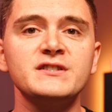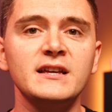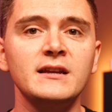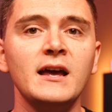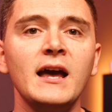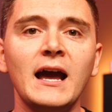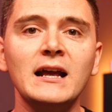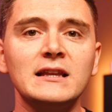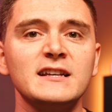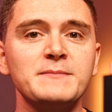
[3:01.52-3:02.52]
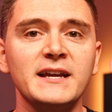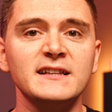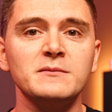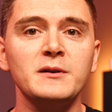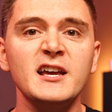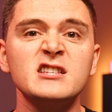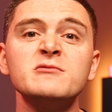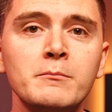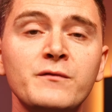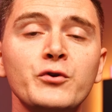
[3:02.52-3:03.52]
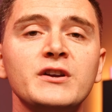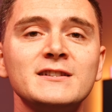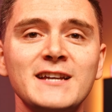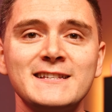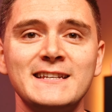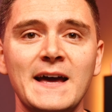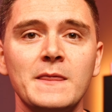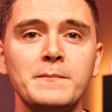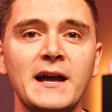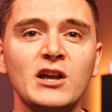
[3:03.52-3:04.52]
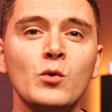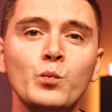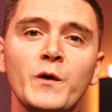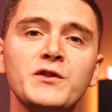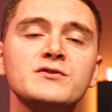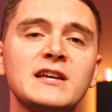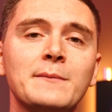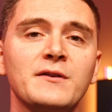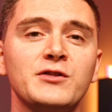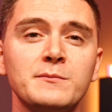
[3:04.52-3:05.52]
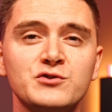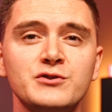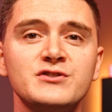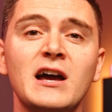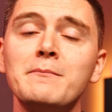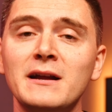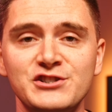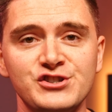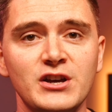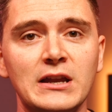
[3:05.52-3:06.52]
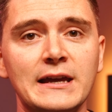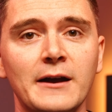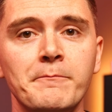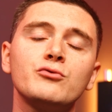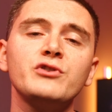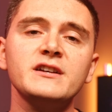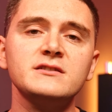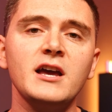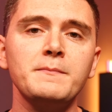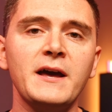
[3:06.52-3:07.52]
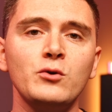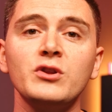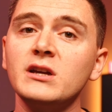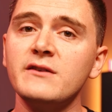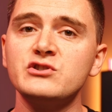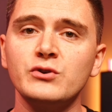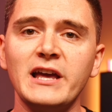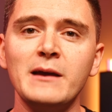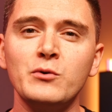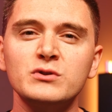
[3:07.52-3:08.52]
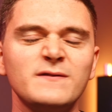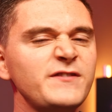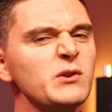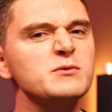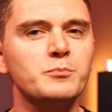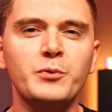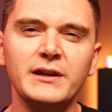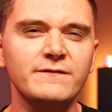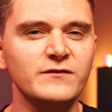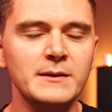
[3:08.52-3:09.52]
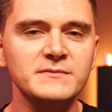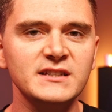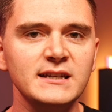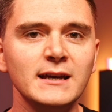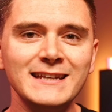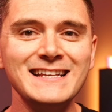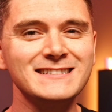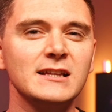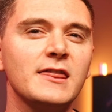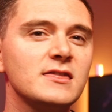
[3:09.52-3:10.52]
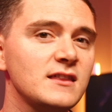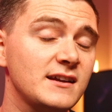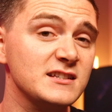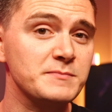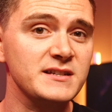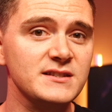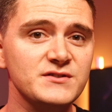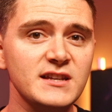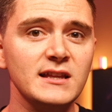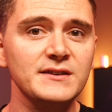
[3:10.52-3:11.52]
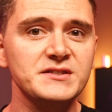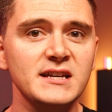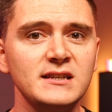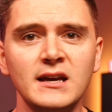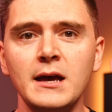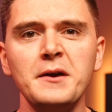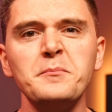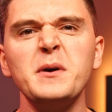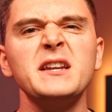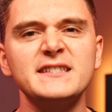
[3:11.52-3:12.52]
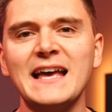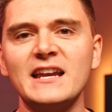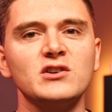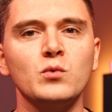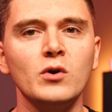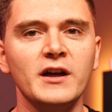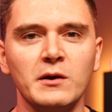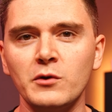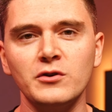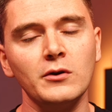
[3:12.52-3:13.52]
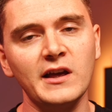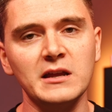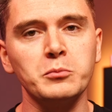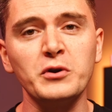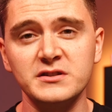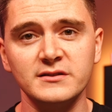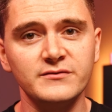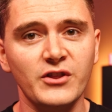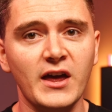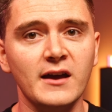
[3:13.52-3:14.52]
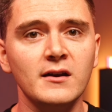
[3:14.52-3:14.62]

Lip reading: in and clicks back into place before you can tighten it at the back with those captive thumb screws I mentioned earlier. The rear side panel that covers your cables feels pretty flimsy and isn't the thickest piece of steel I've seen, but it's adequate and I won't knock any points off for that.